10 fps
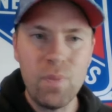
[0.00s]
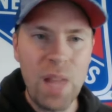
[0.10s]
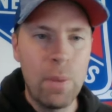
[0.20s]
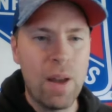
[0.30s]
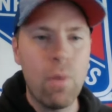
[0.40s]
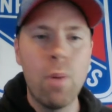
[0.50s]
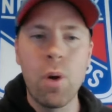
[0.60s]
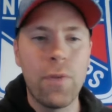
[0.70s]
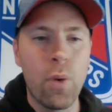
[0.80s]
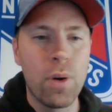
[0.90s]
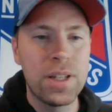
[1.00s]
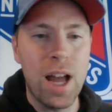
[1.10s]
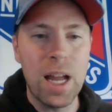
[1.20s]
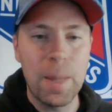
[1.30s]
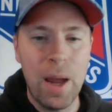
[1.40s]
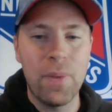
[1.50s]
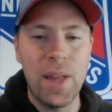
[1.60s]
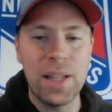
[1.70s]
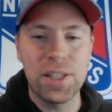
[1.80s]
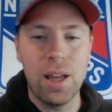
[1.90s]
And we've got one more forward to talk about, and
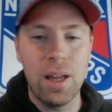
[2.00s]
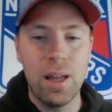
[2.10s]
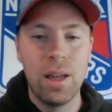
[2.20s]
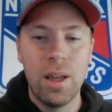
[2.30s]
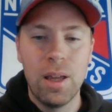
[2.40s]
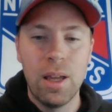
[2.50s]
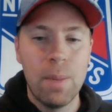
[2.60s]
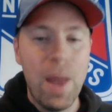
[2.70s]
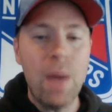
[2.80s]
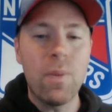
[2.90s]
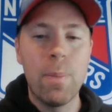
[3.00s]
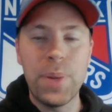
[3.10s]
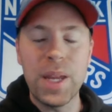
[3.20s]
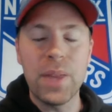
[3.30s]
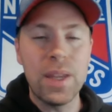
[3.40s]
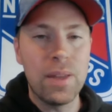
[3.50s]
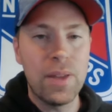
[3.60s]
that's Matt Rempe,